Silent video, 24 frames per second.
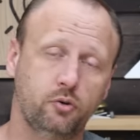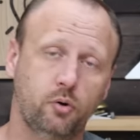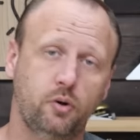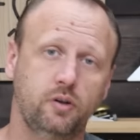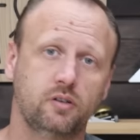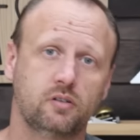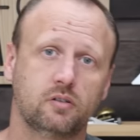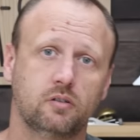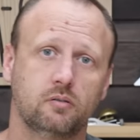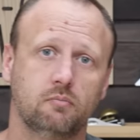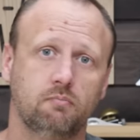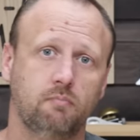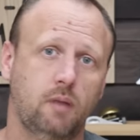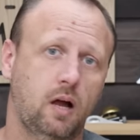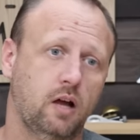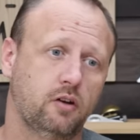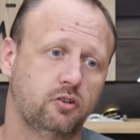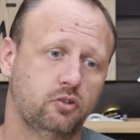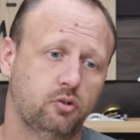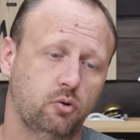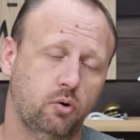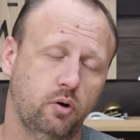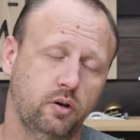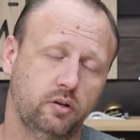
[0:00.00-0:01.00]
joints,
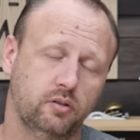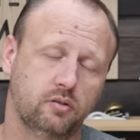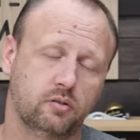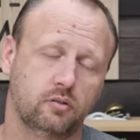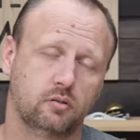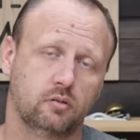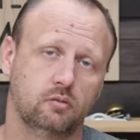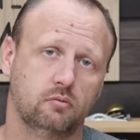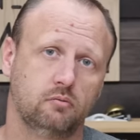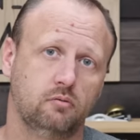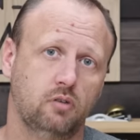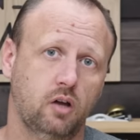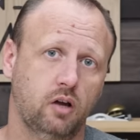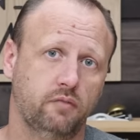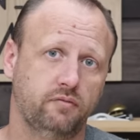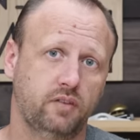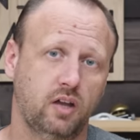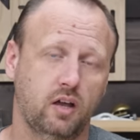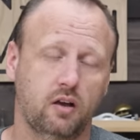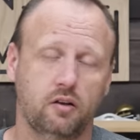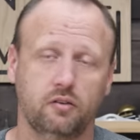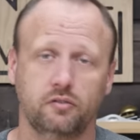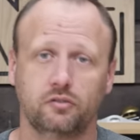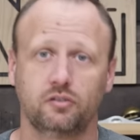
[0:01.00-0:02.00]
box joints,
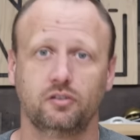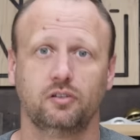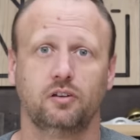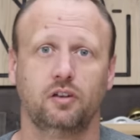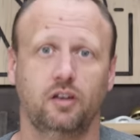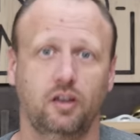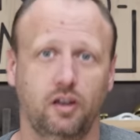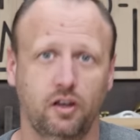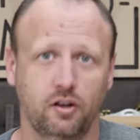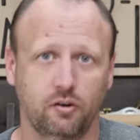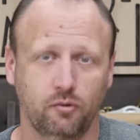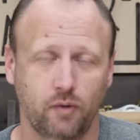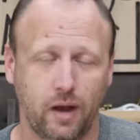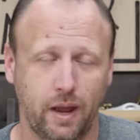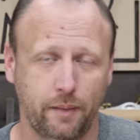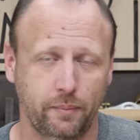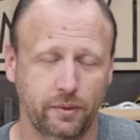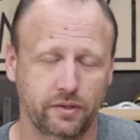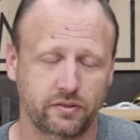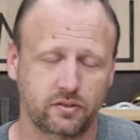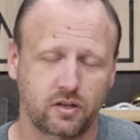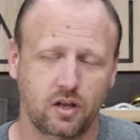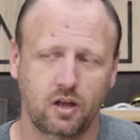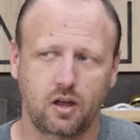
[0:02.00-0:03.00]
dovetails, and
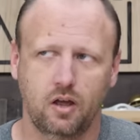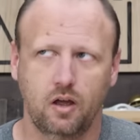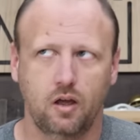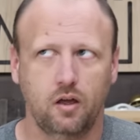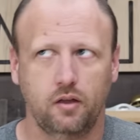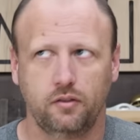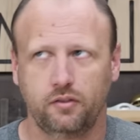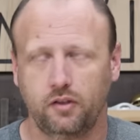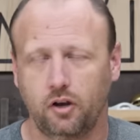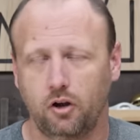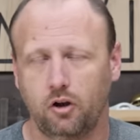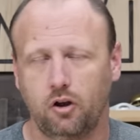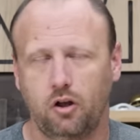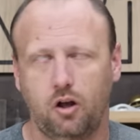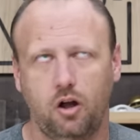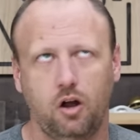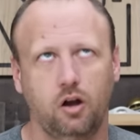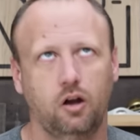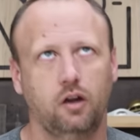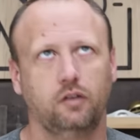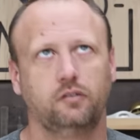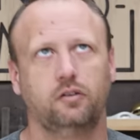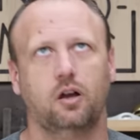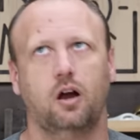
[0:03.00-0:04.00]
rabbets. There
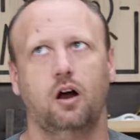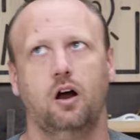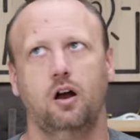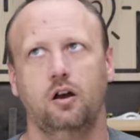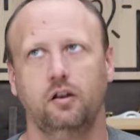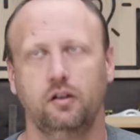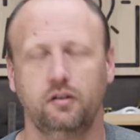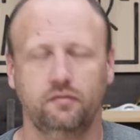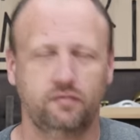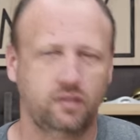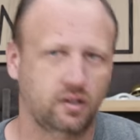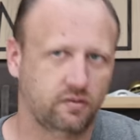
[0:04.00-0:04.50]
are a ton of